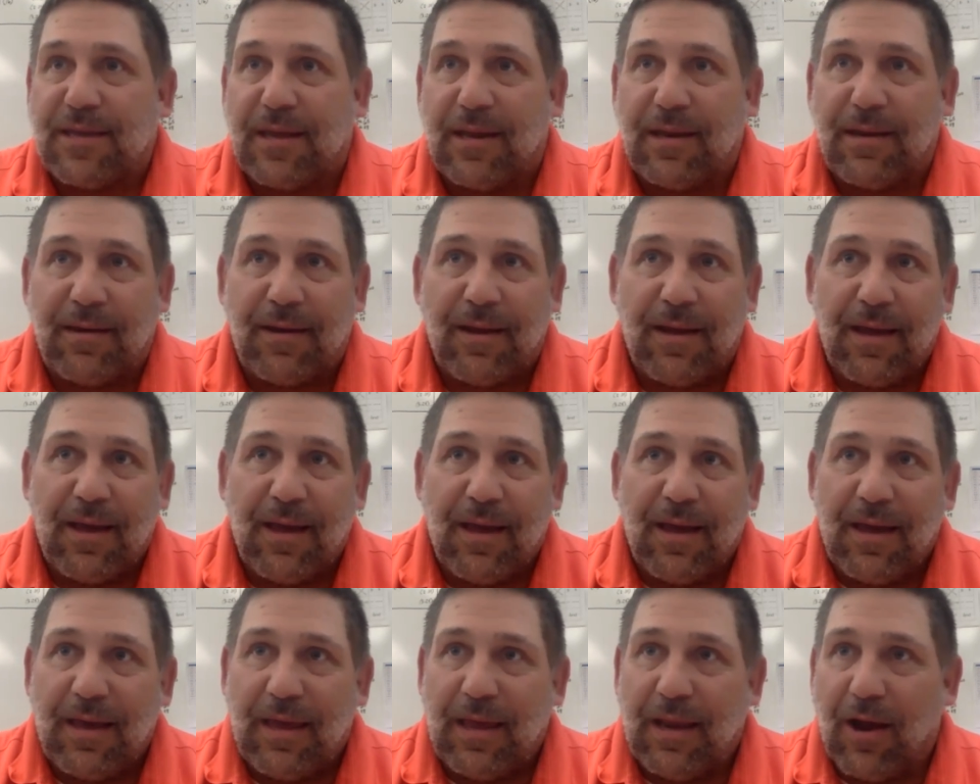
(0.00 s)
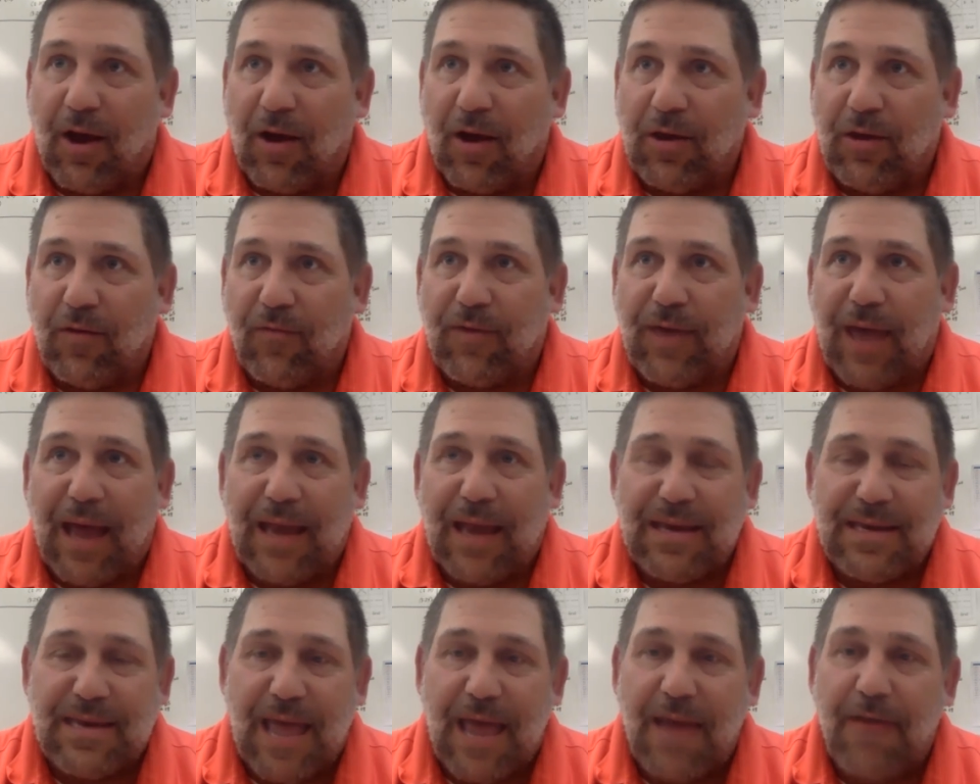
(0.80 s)
And you know, you've
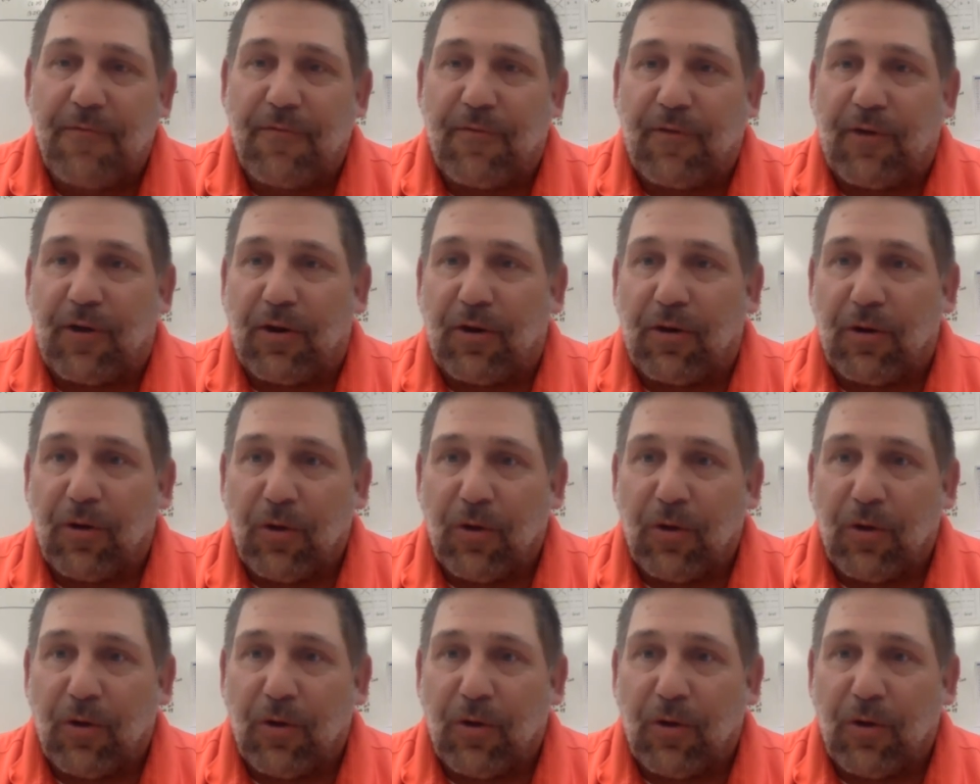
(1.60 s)
got Denver,